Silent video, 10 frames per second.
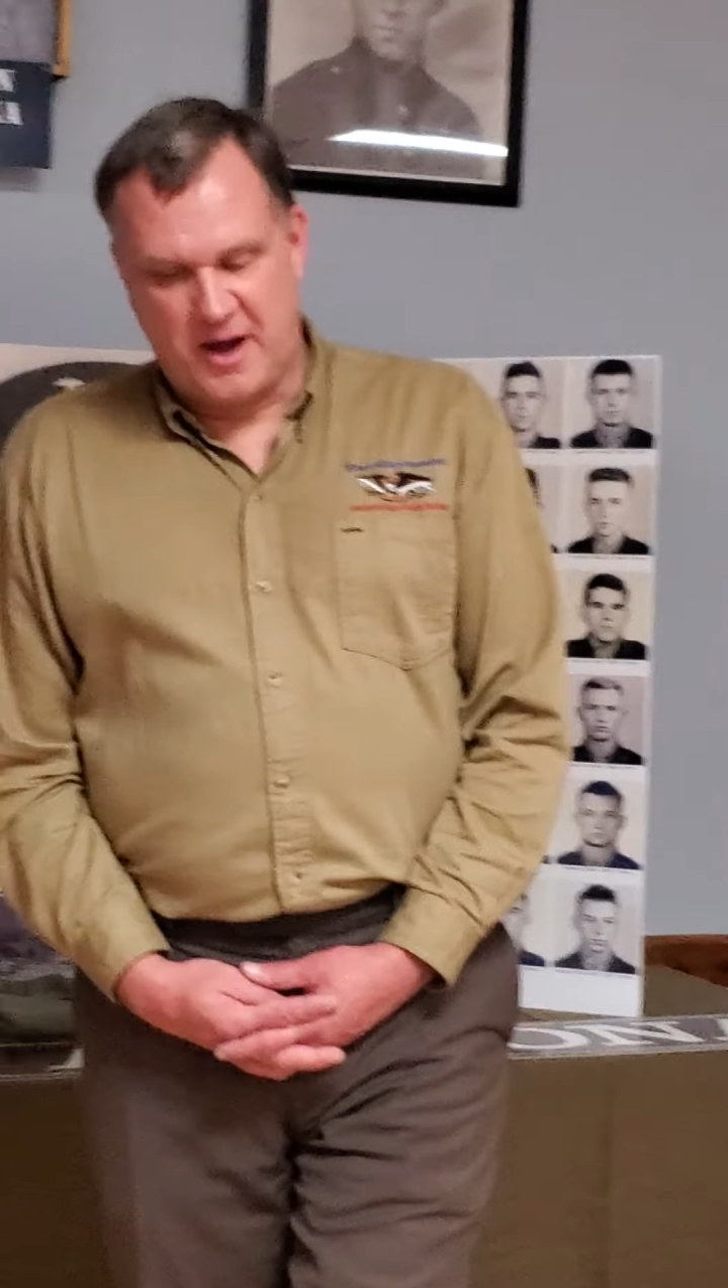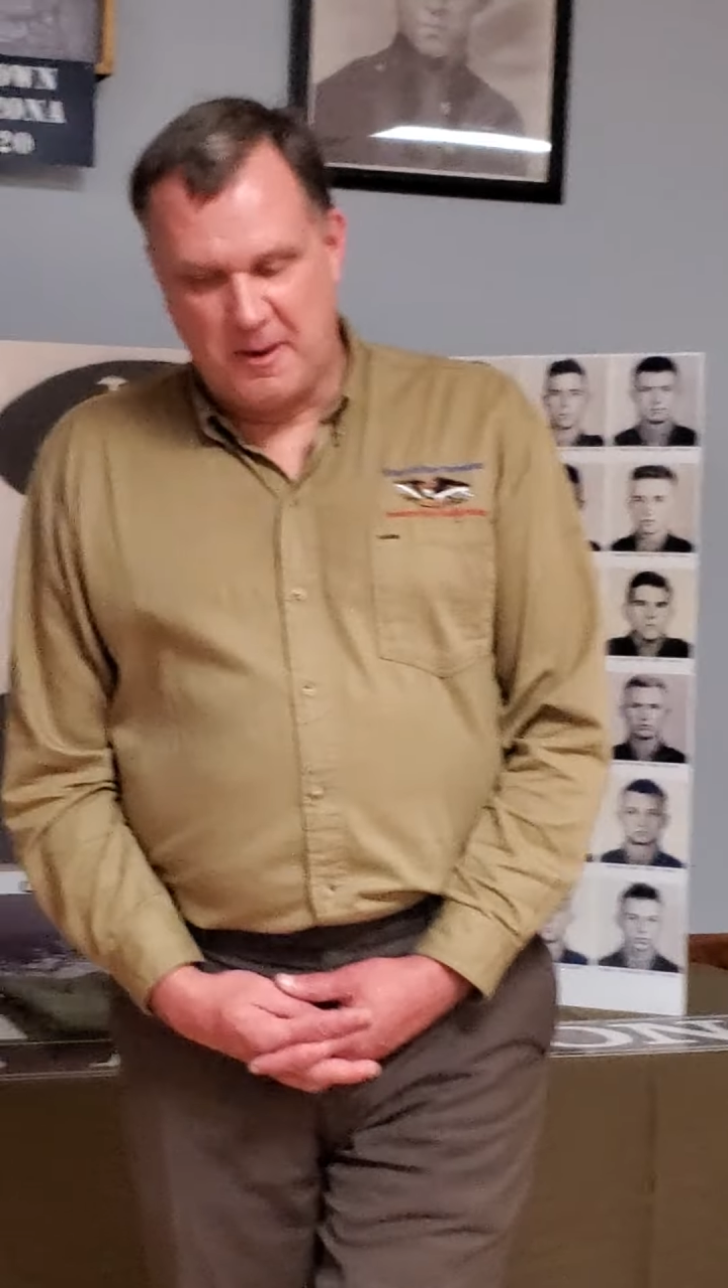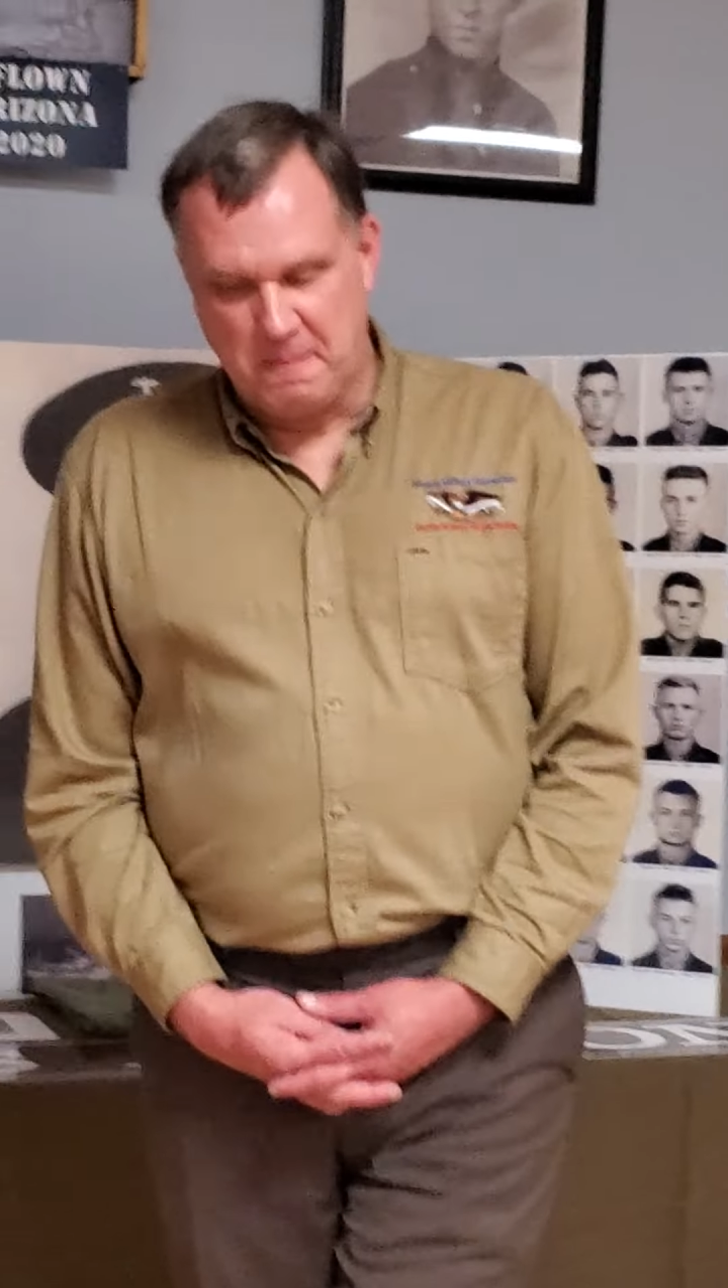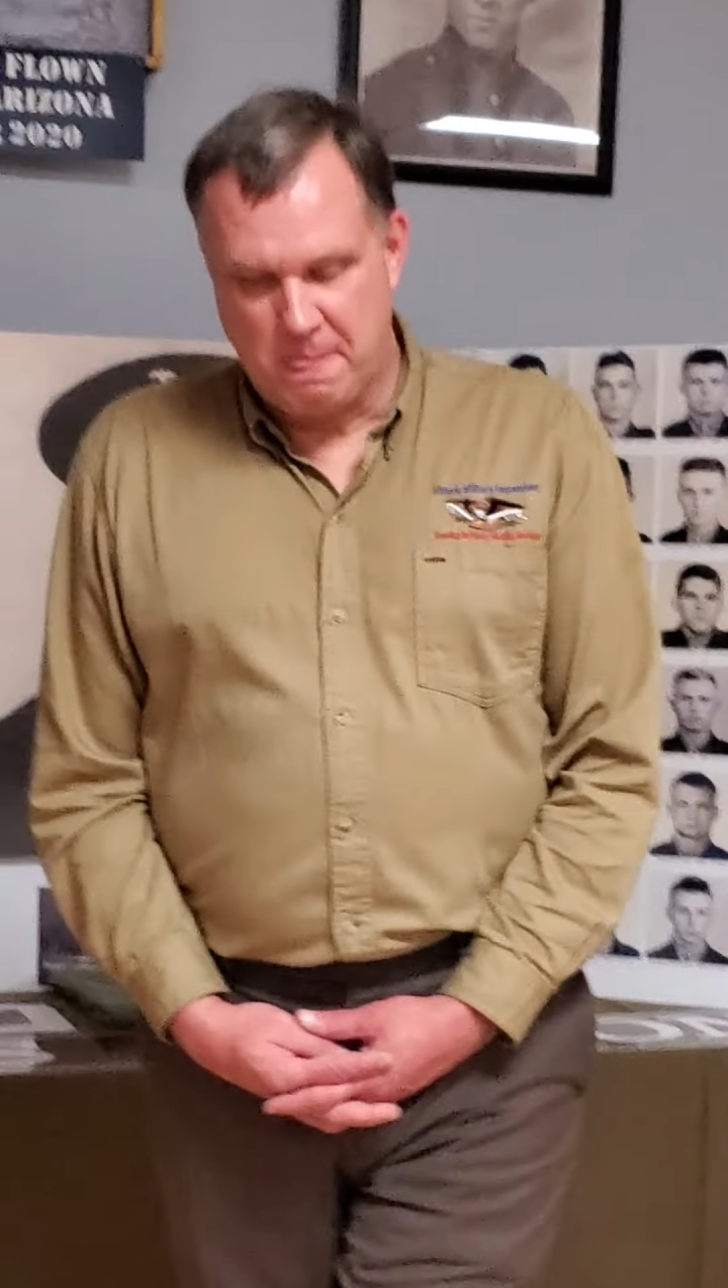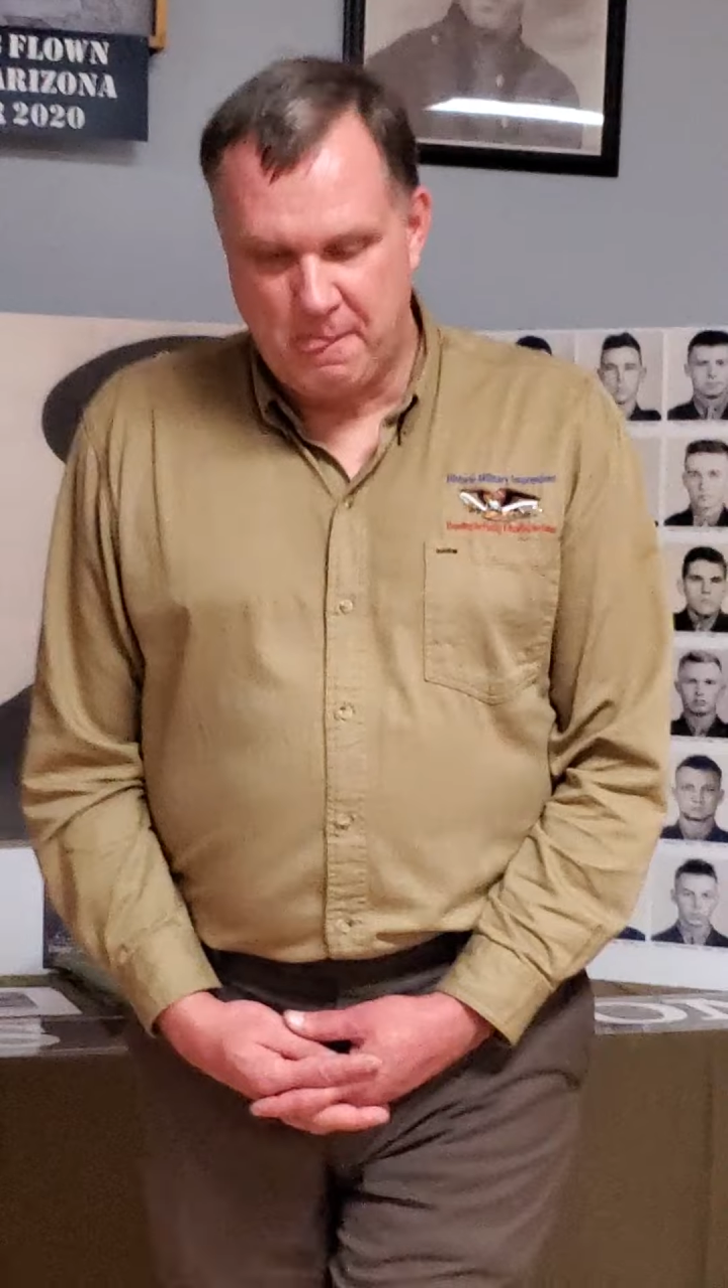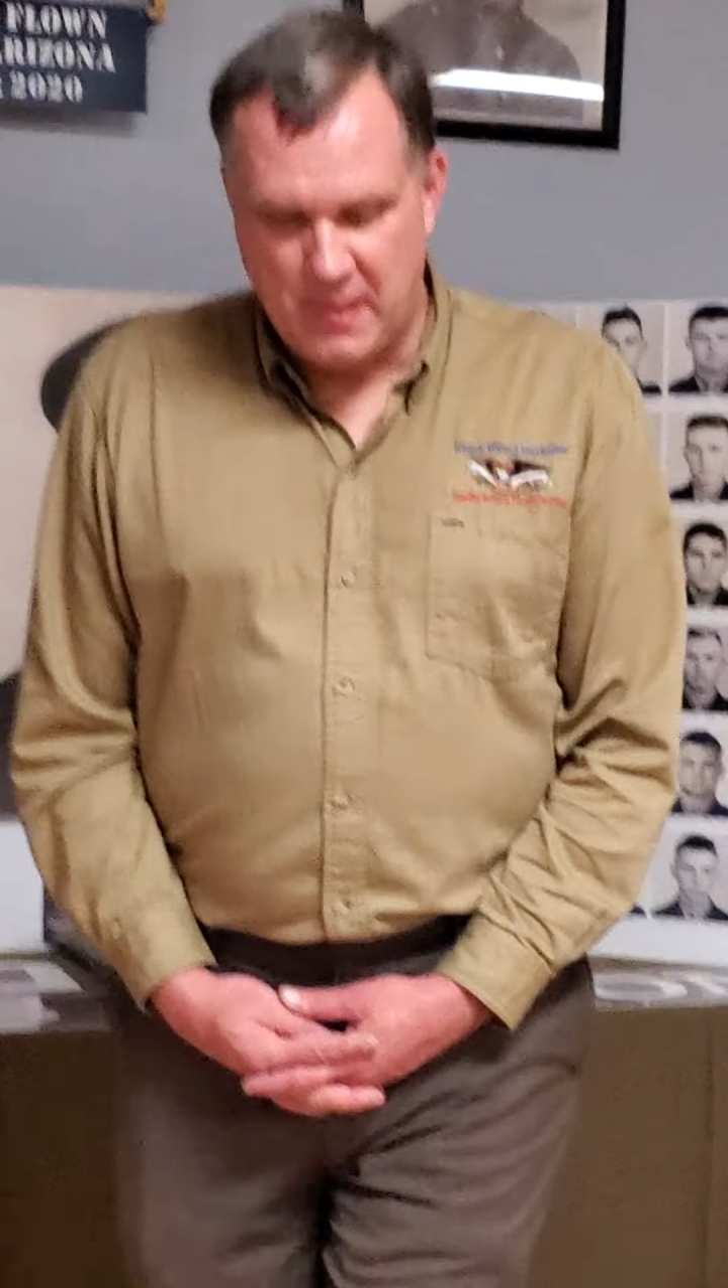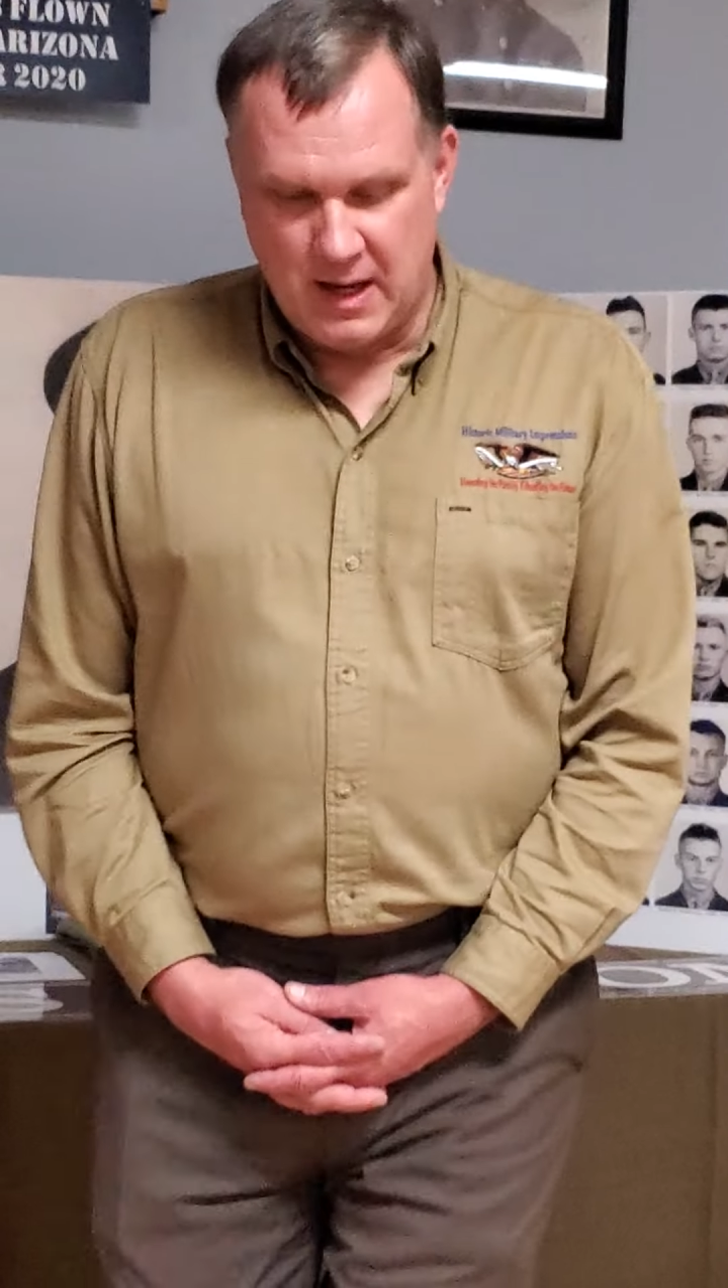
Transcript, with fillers: um,